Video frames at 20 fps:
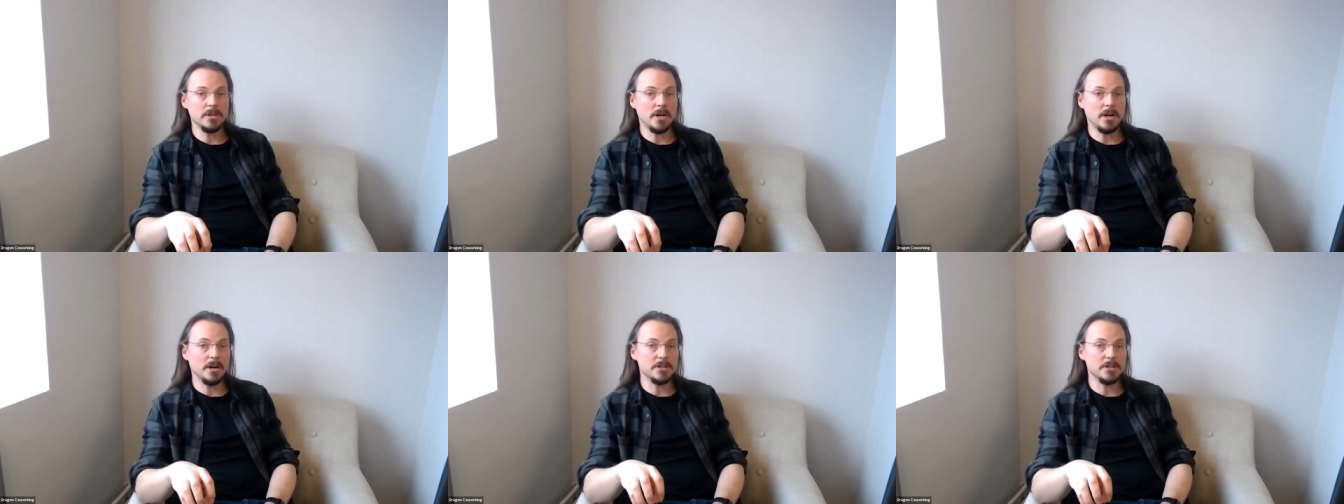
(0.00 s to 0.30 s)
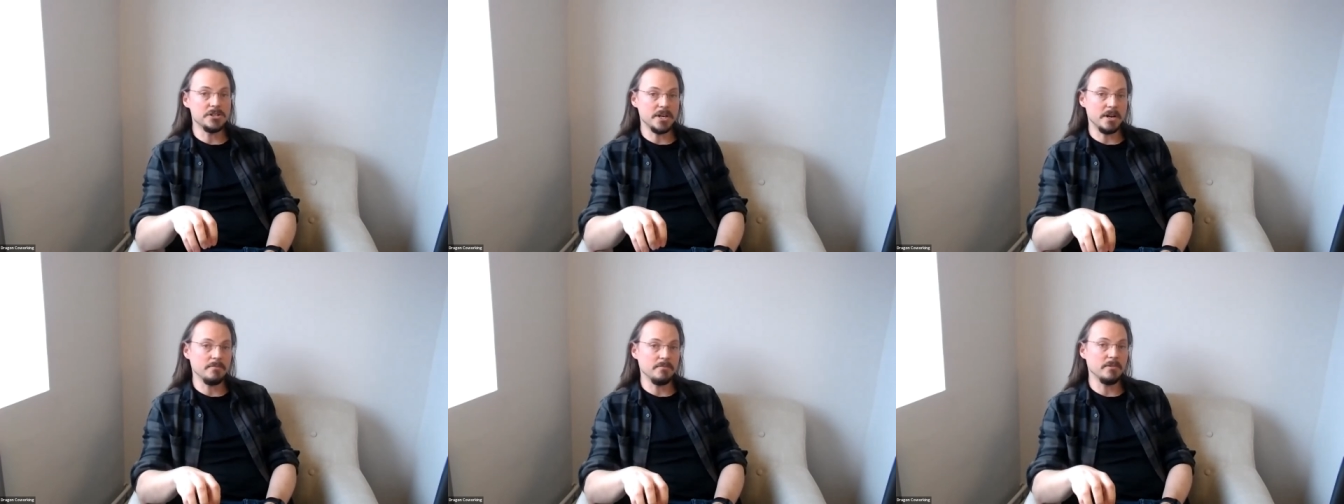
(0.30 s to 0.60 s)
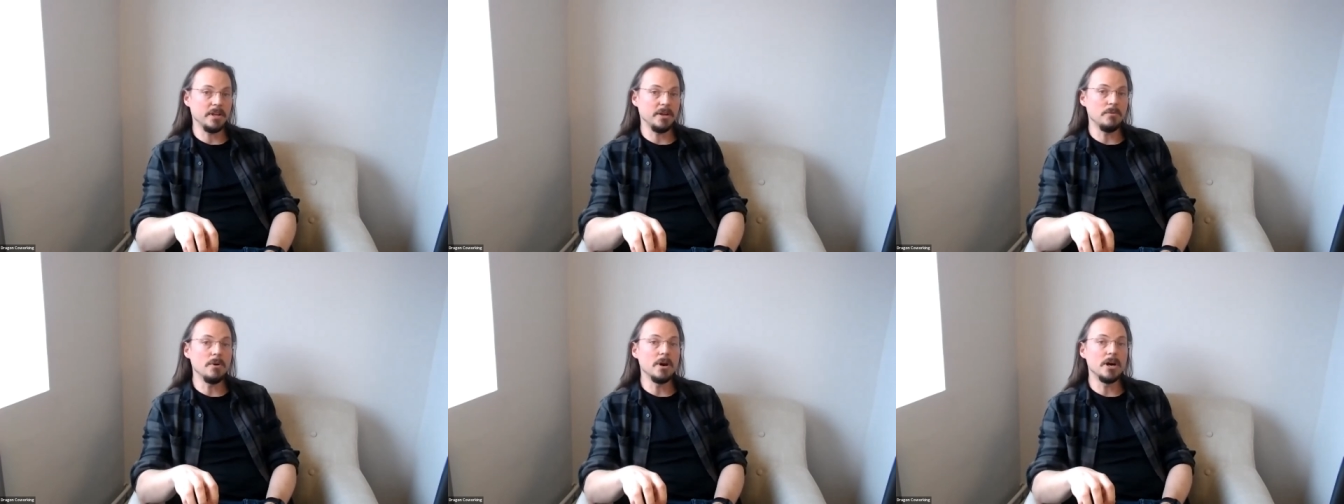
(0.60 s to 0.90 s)
are
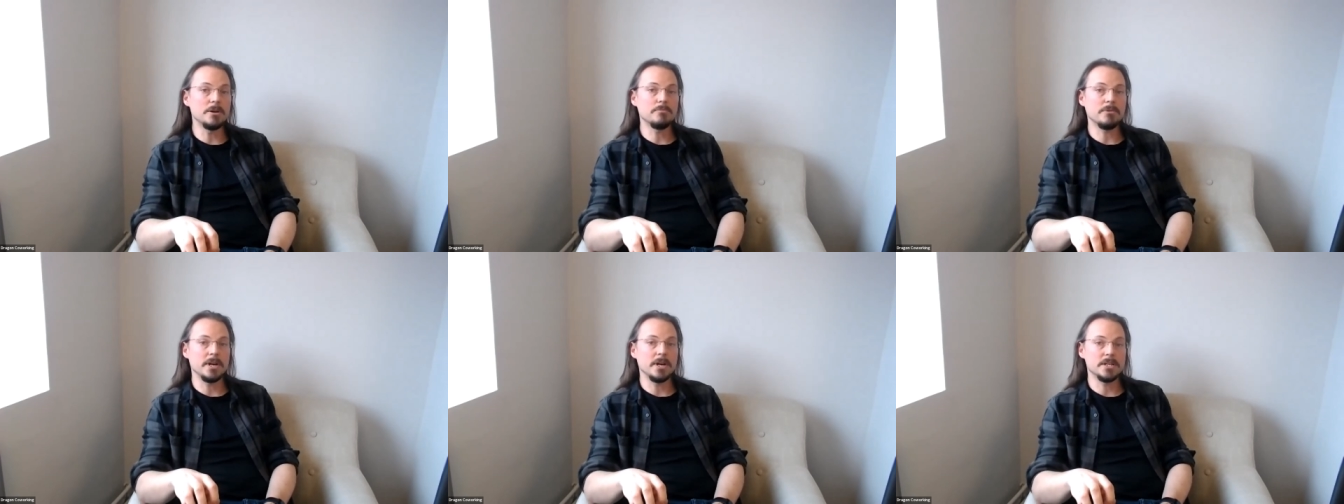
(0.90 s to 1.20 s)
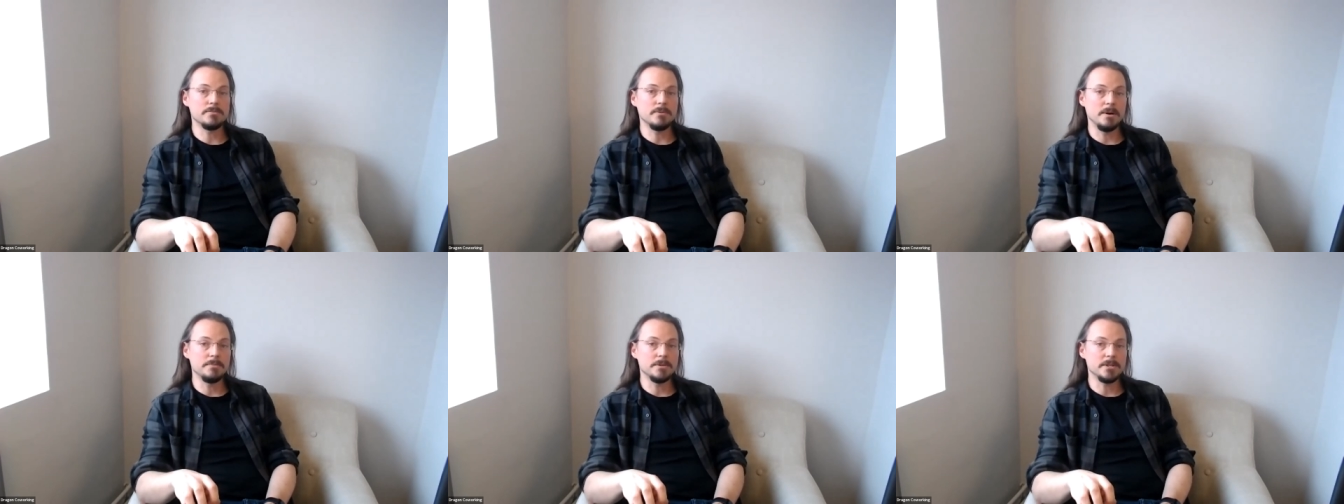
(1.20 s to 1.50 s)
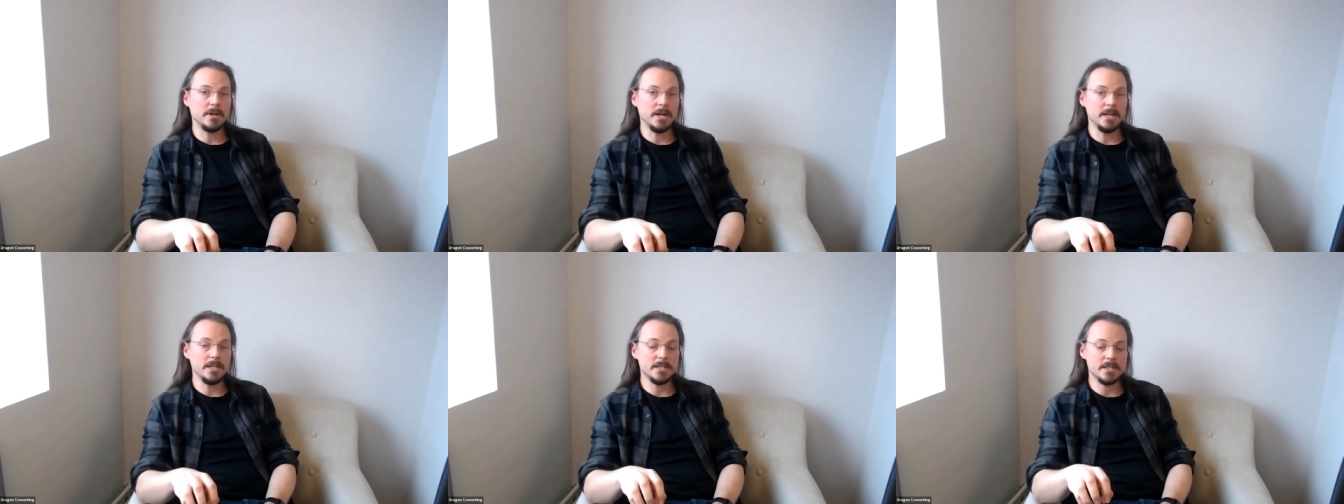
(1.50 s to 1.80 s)
generally WordPress
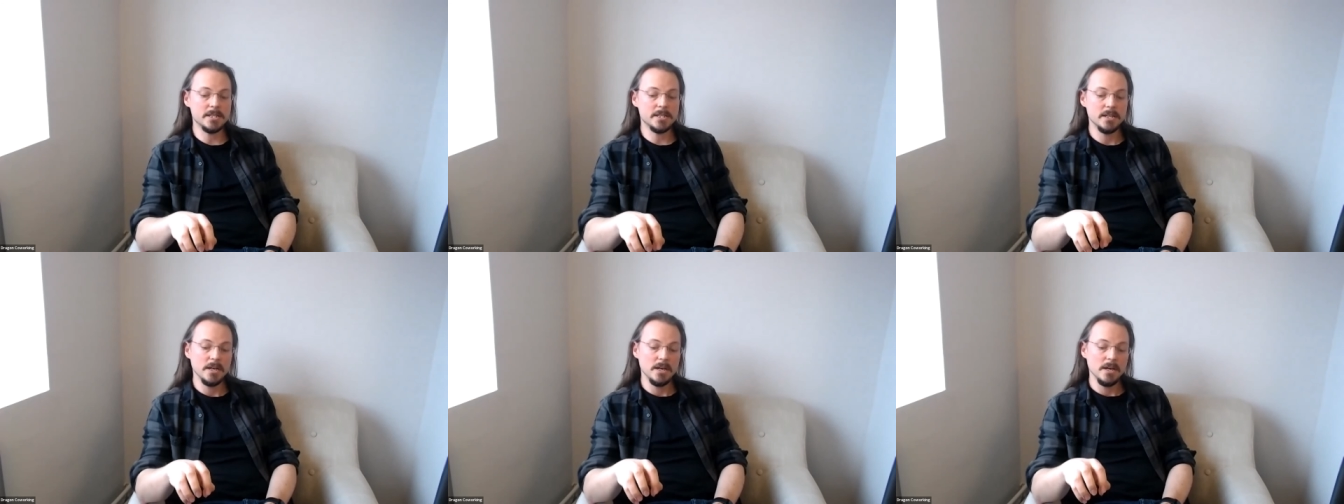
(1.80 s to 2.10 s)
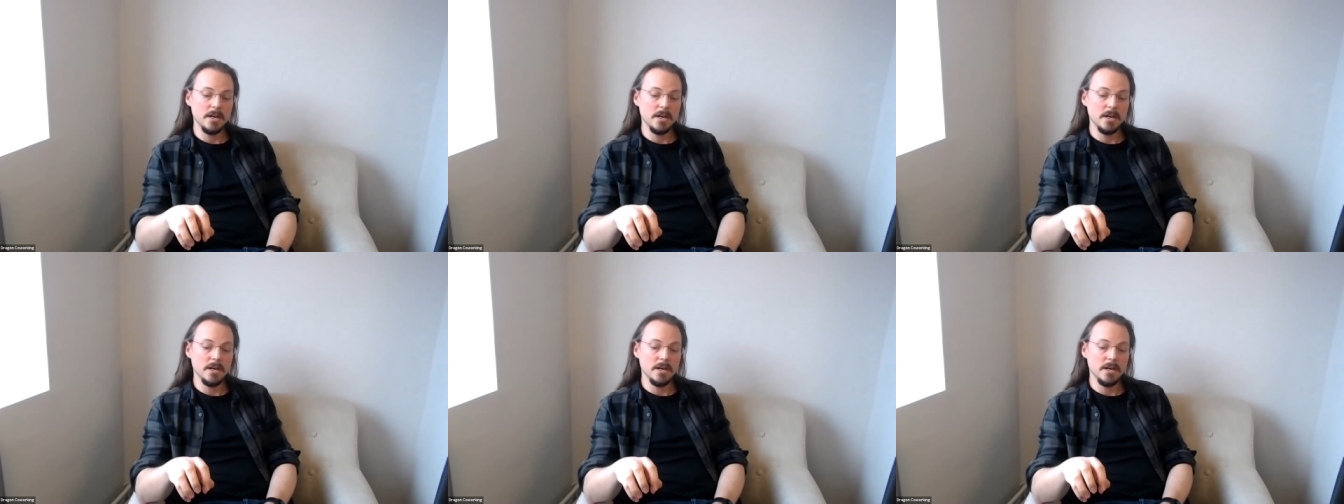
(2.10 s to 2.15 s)
websites,